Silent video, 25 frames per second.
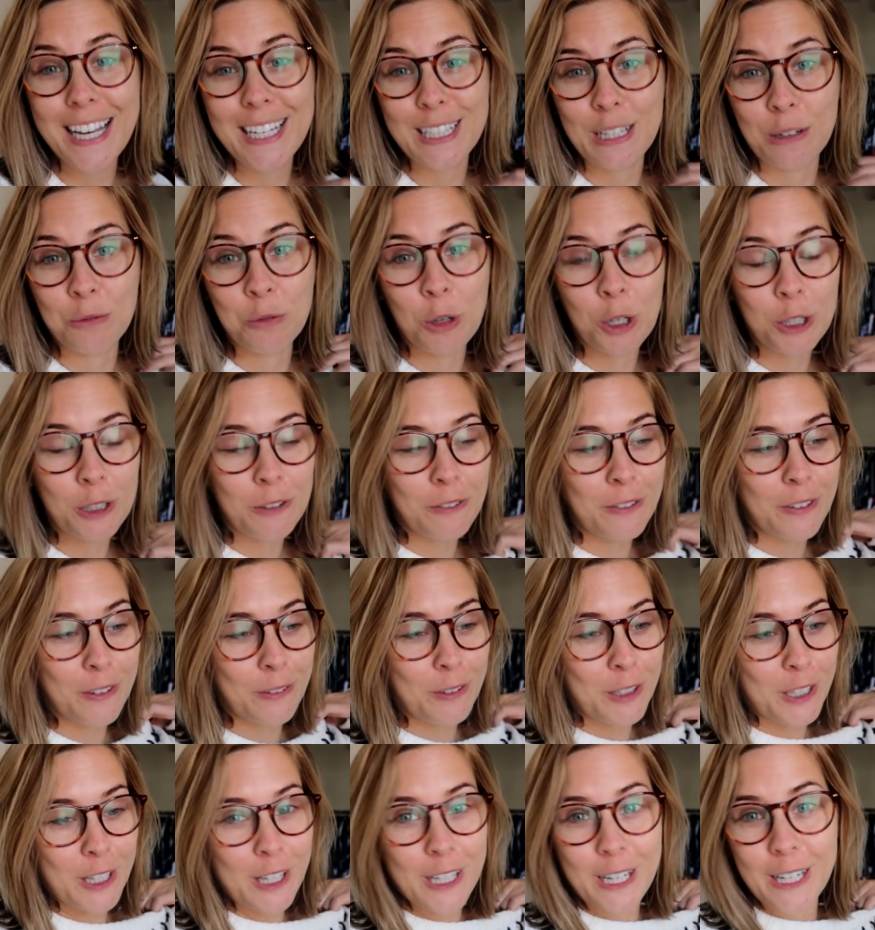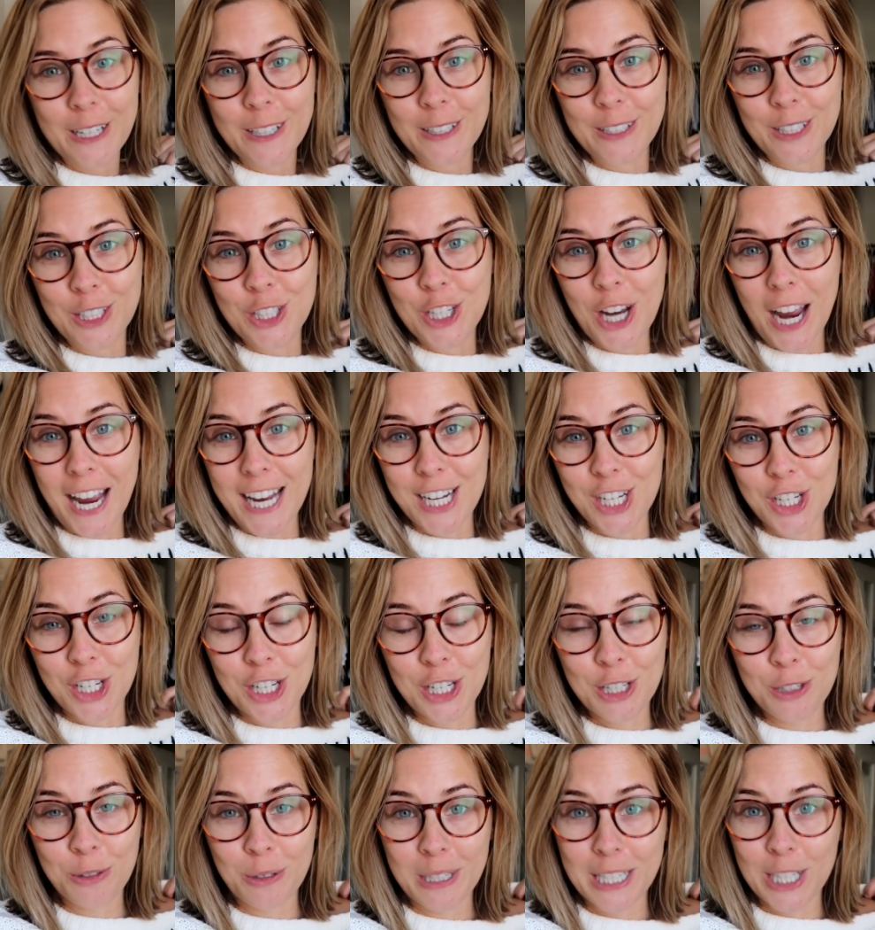So one of the girls, Jane,
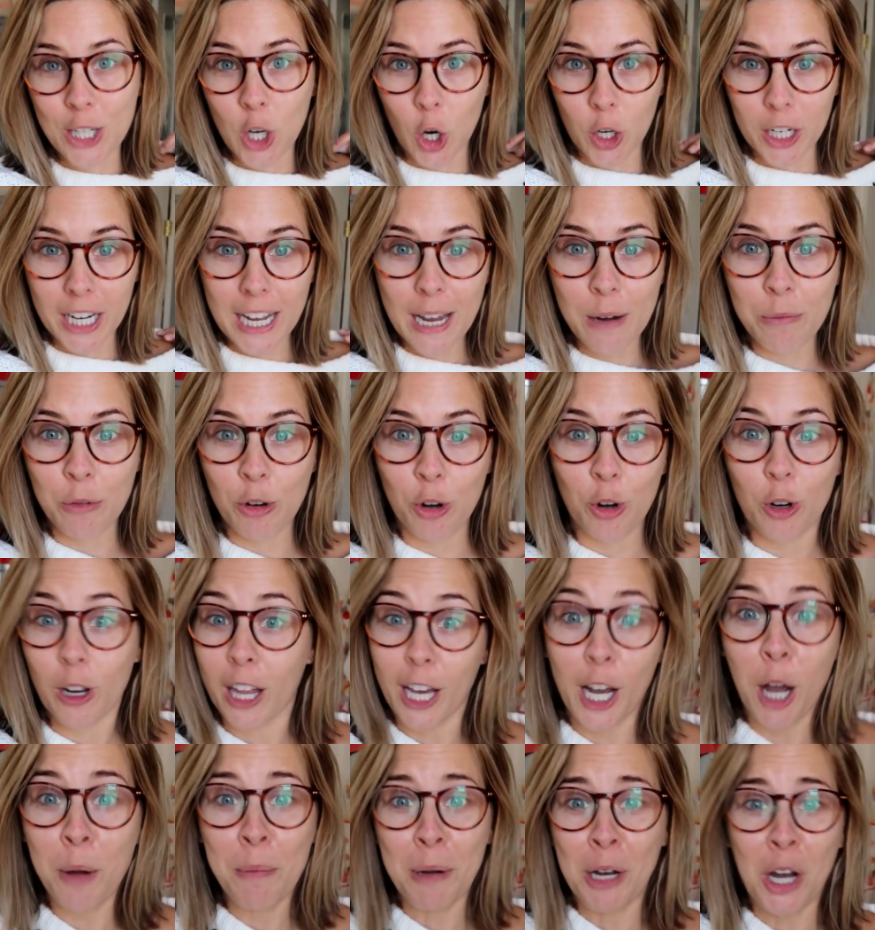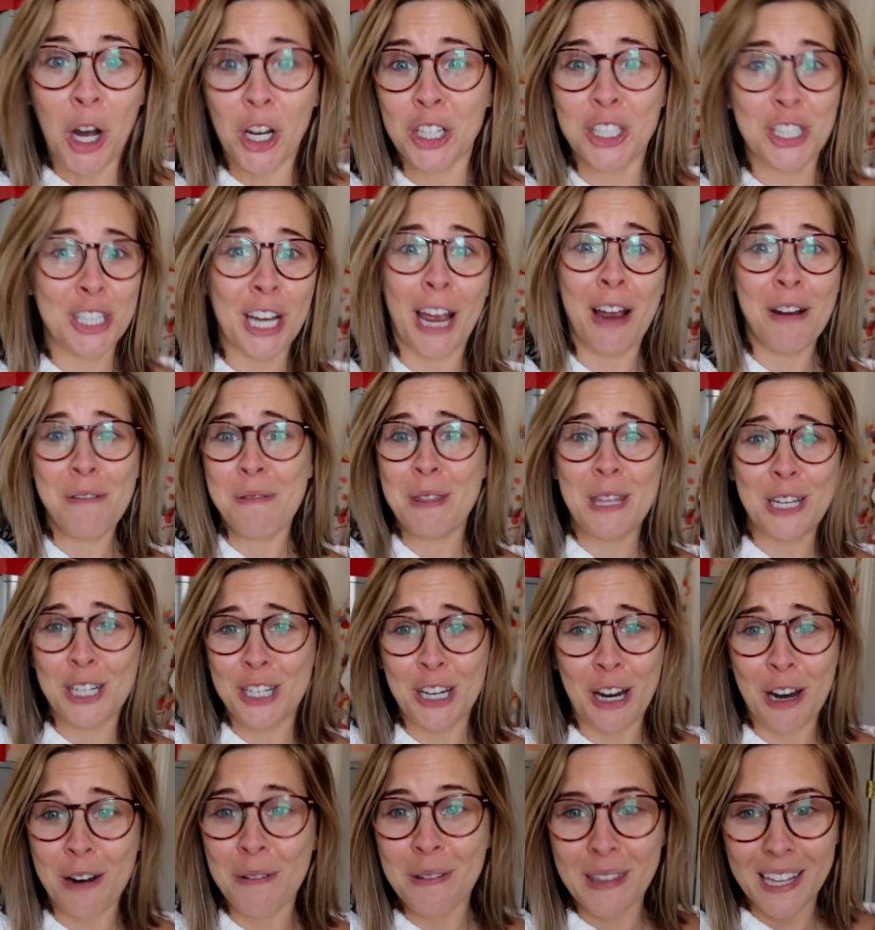she's already got it, and we're all like, oh my God, share it
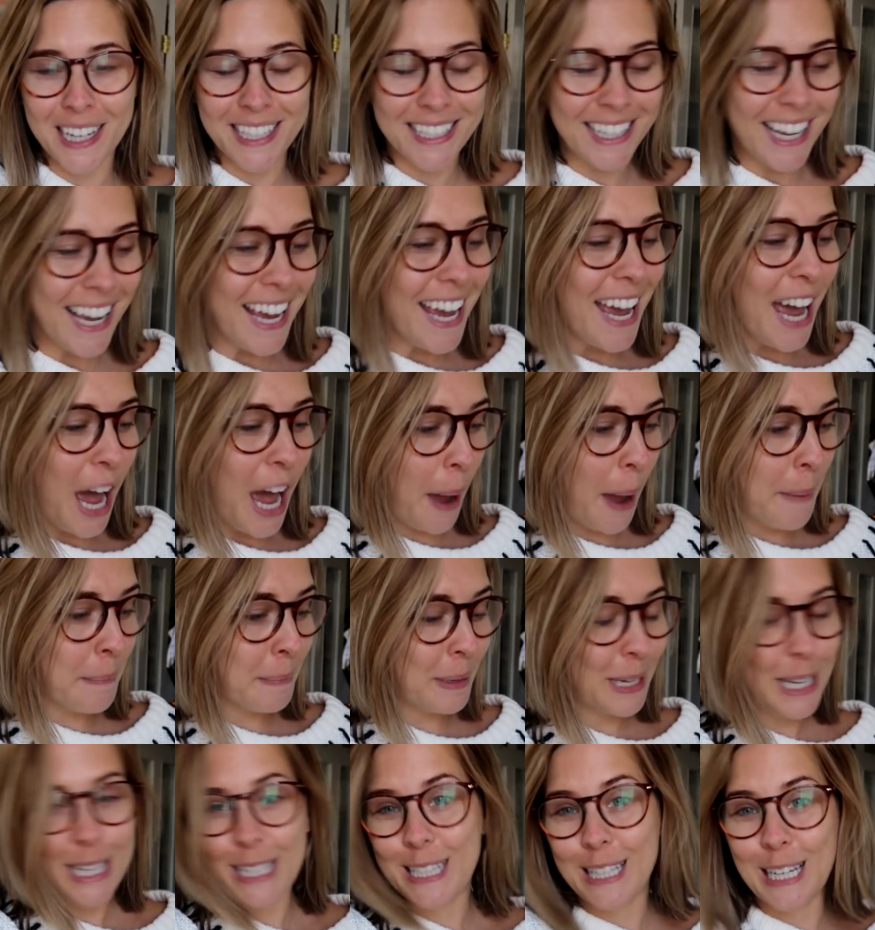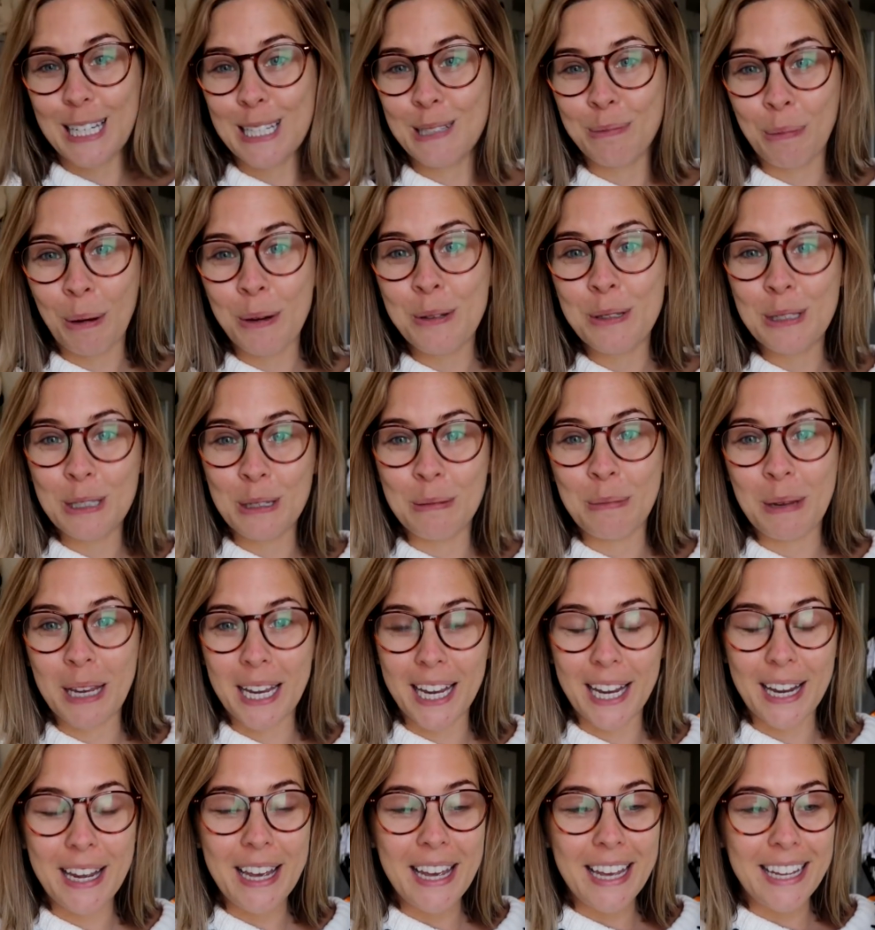with us, because they're supposed to
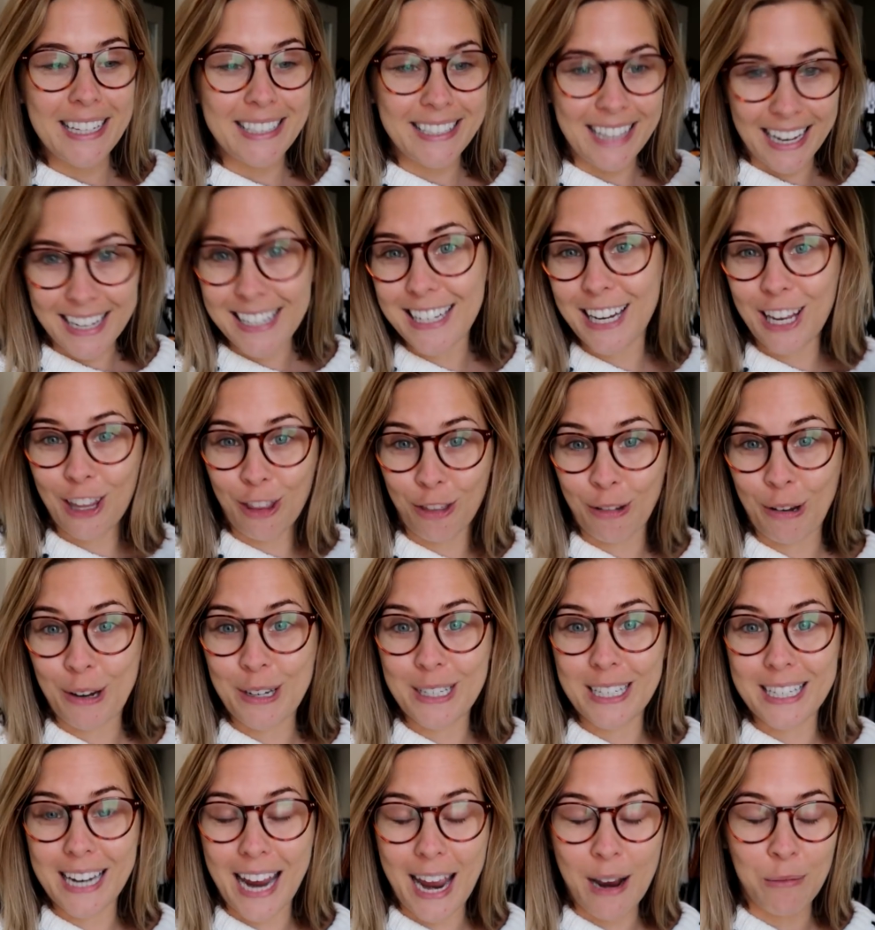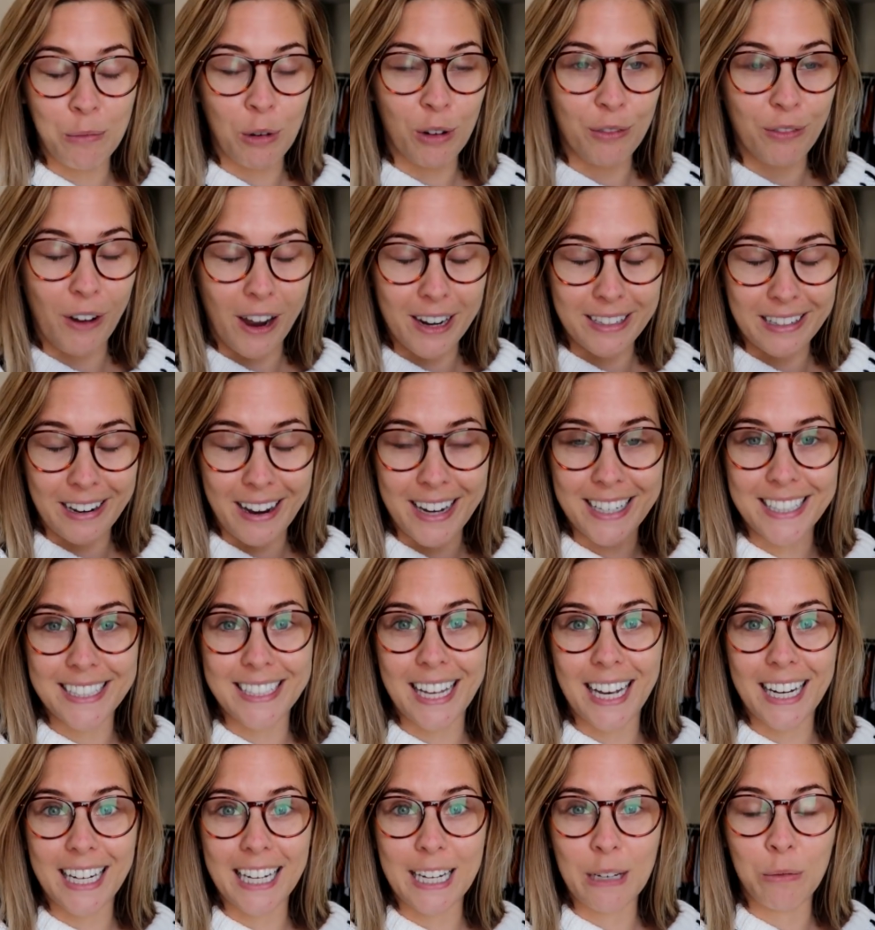be sending it through today, and we'll find out
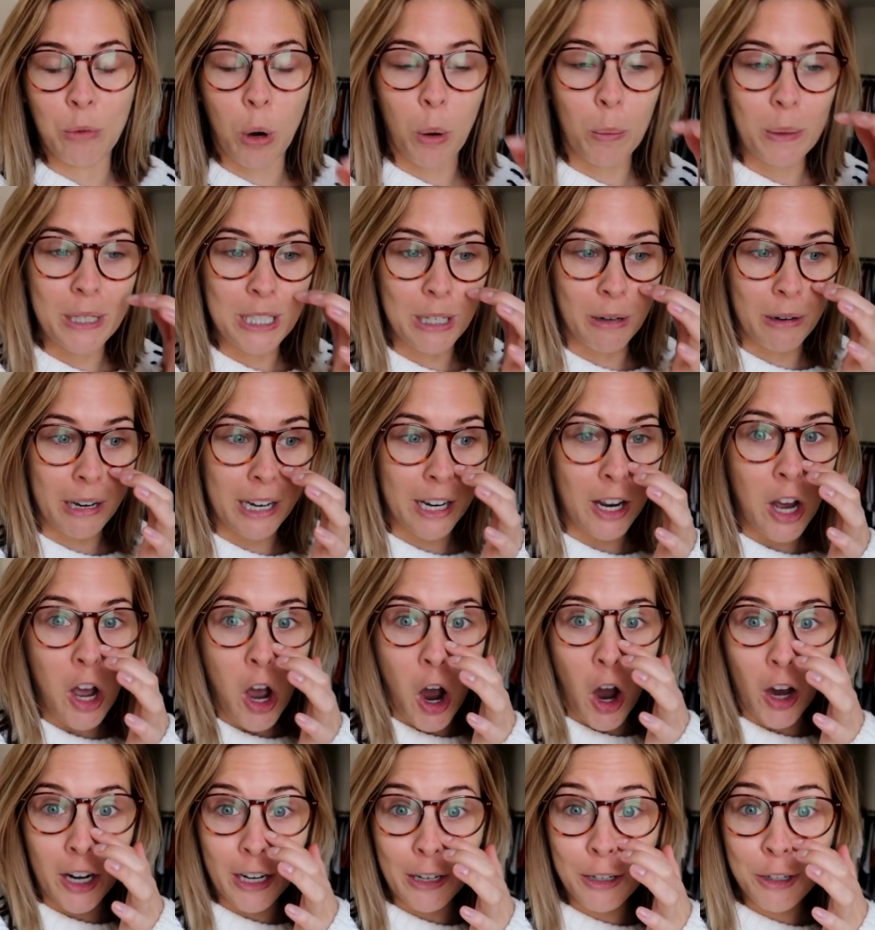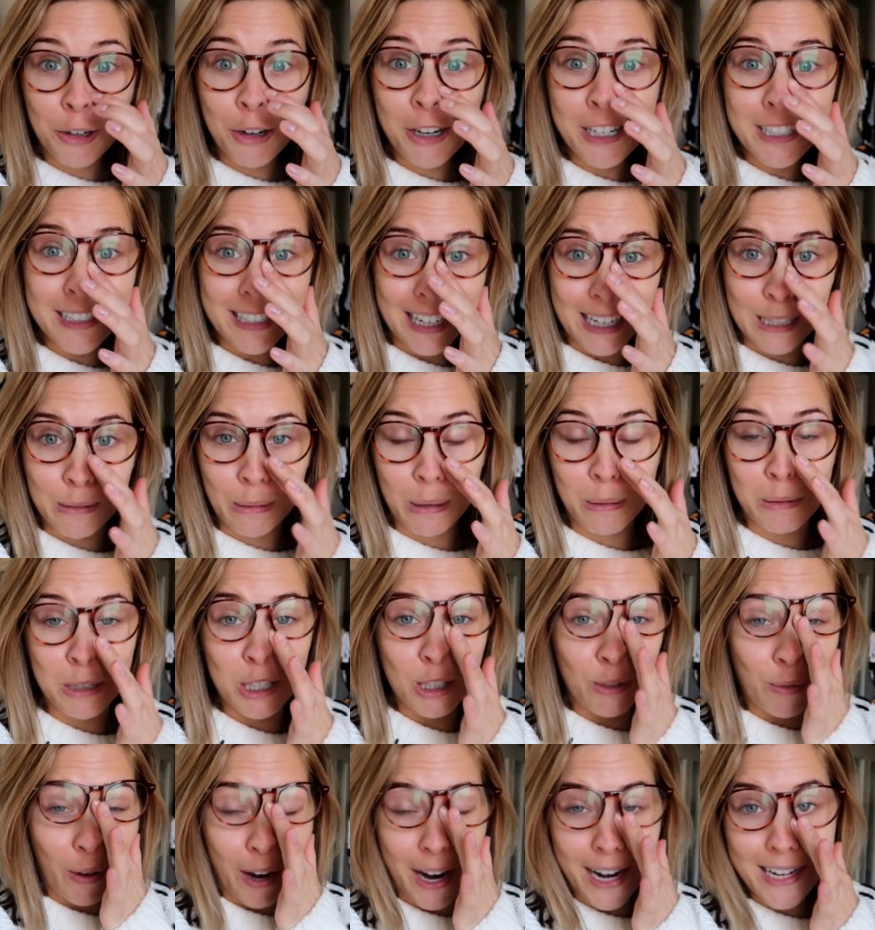exactly what we're doing on our cruise next week, which
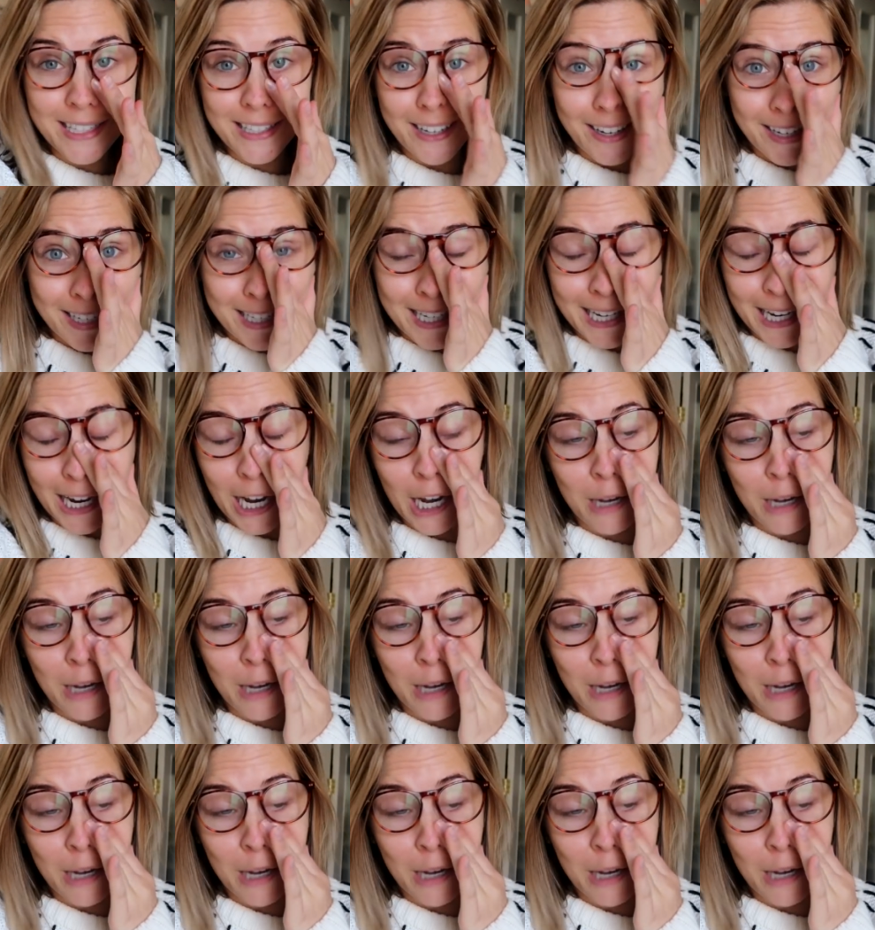is very exciting.